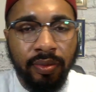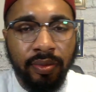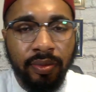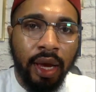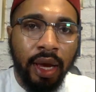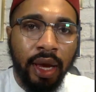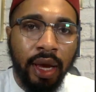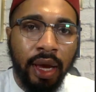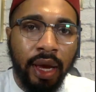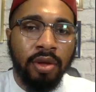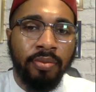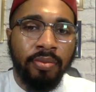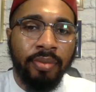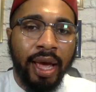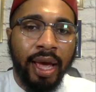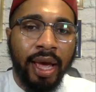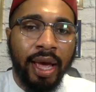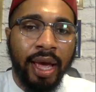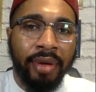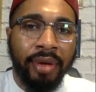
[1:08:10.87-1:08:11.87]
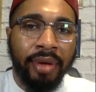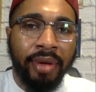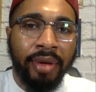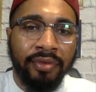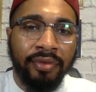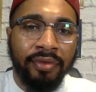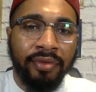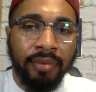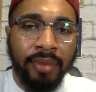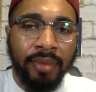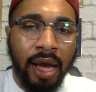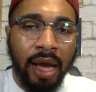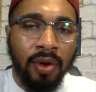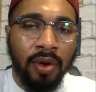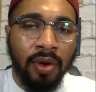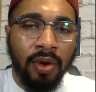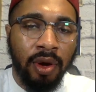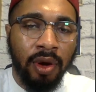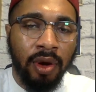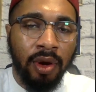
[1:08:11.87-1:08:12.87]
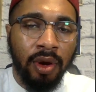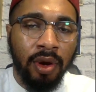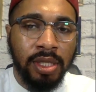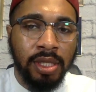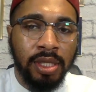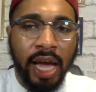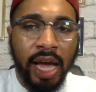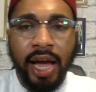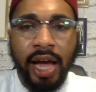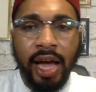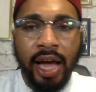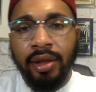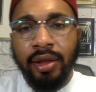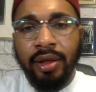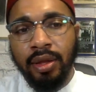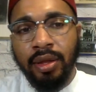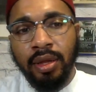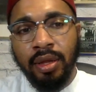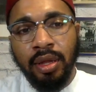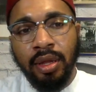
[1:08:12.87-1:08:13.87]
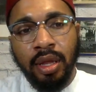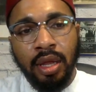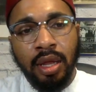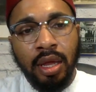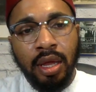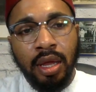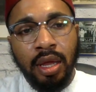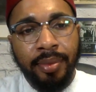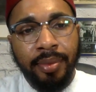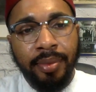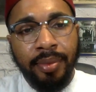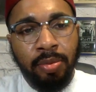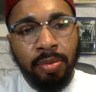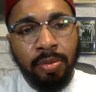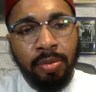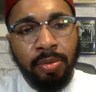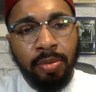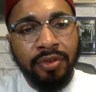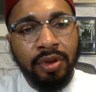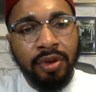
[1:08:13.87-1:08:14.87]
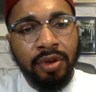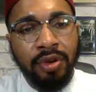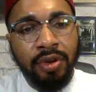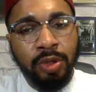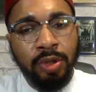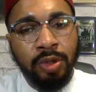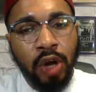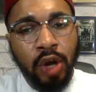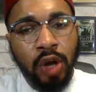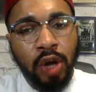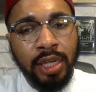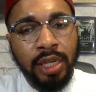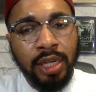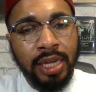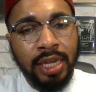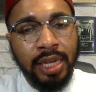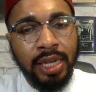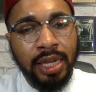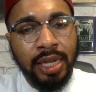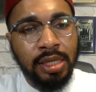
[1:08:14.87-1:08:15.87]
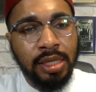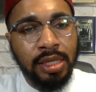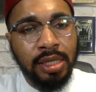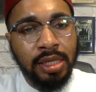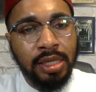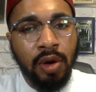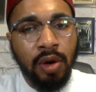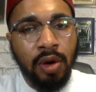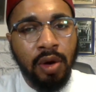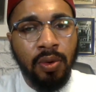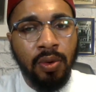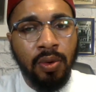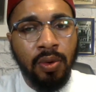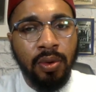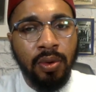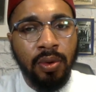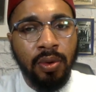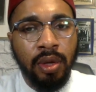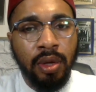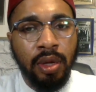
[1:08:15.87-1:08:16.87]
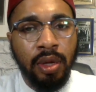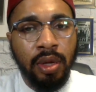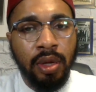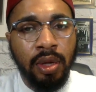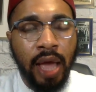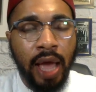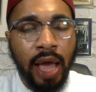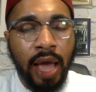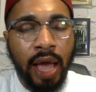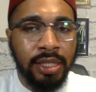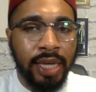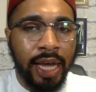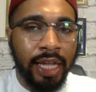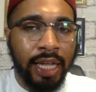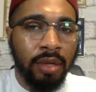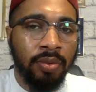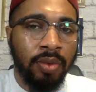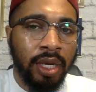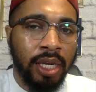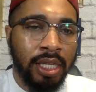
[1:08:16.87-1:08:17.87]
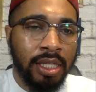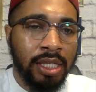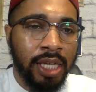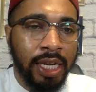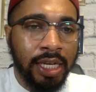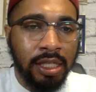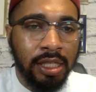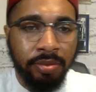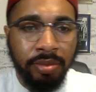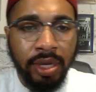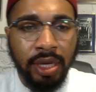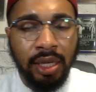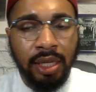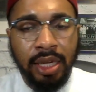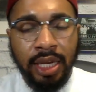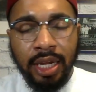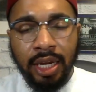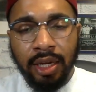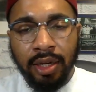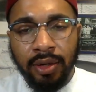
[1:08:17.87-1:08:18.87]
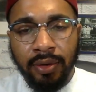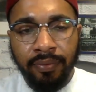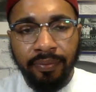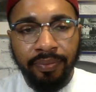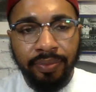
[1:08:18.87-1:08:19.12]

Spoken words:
And in the humanity pamphlet, not going to go inside, but the Prophet Noble Drew Ali lets us know exactly what it takes to be a leader